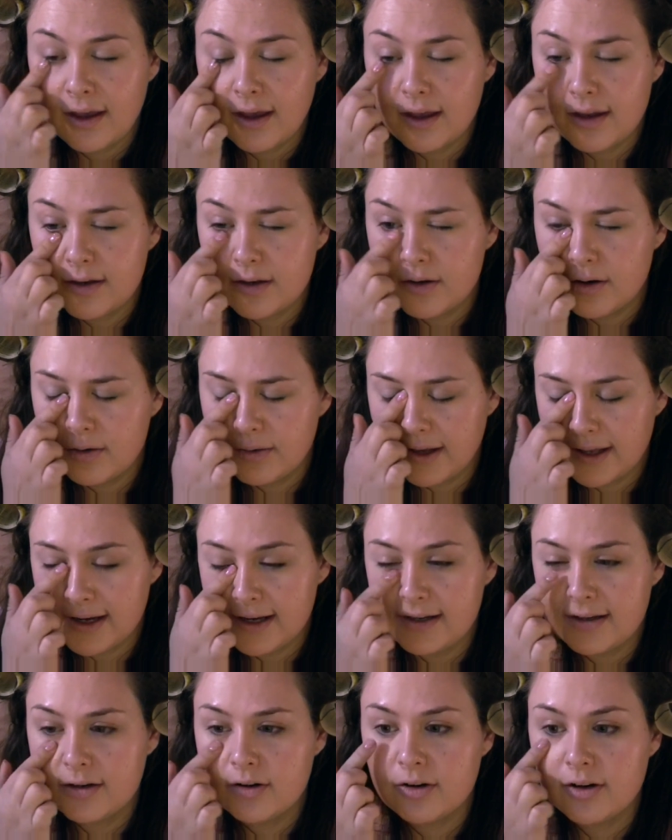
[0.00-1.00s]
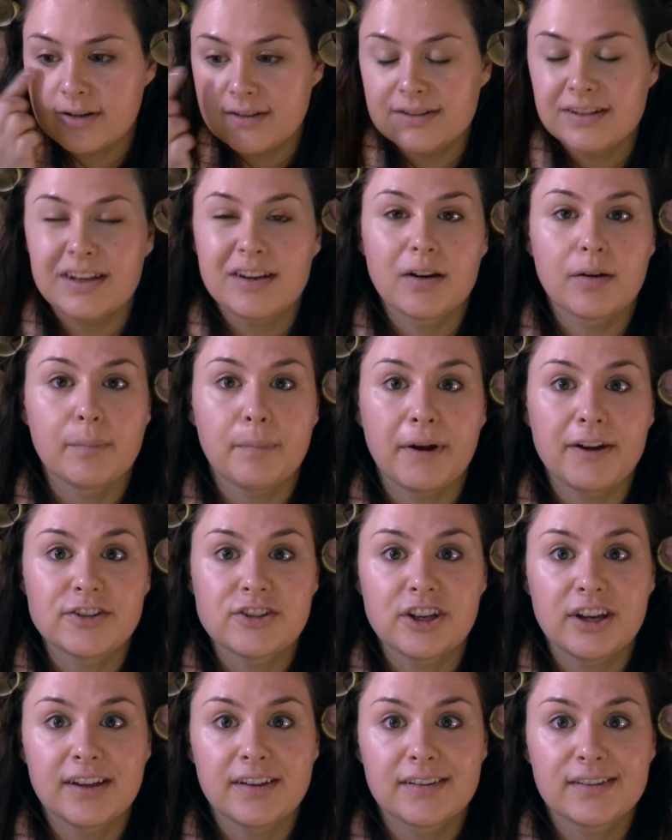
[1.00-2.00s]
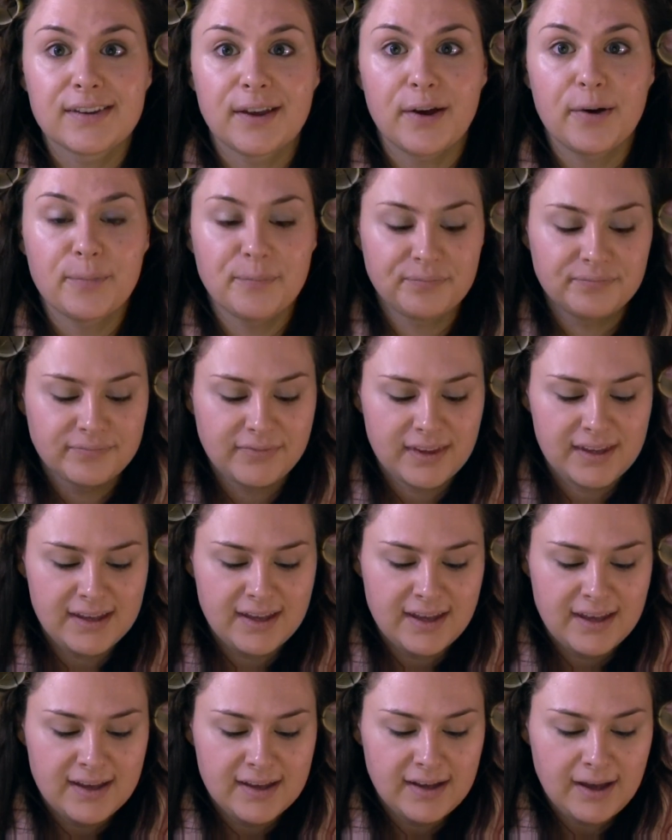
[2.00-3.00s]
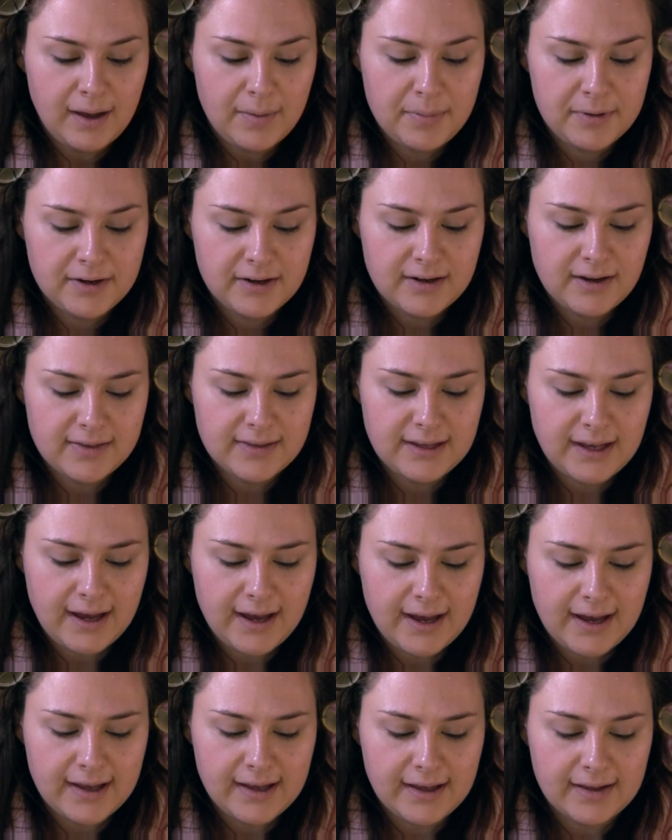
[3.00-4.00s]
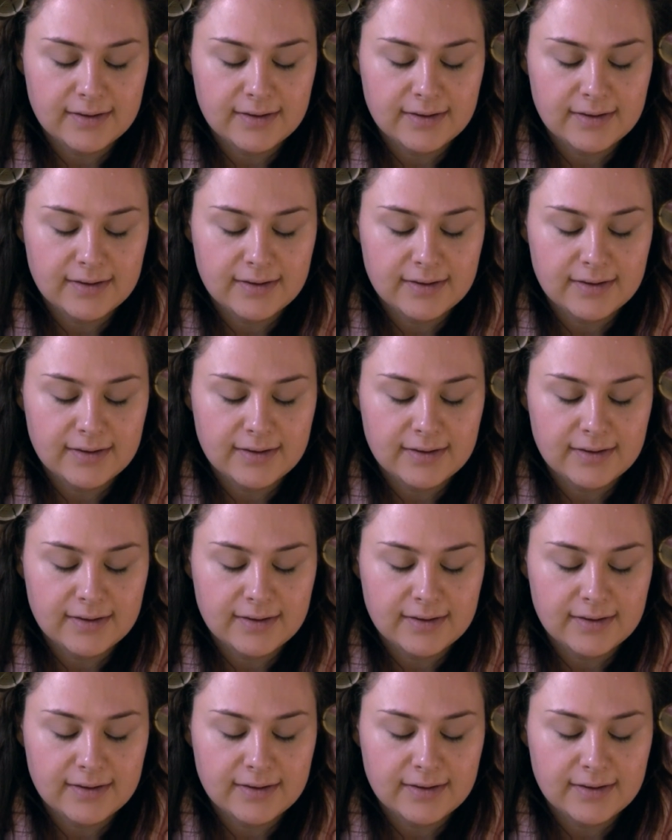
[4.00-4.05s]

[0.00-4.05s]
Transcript: and you don't get any creasing or budging. So I'll put it on the eye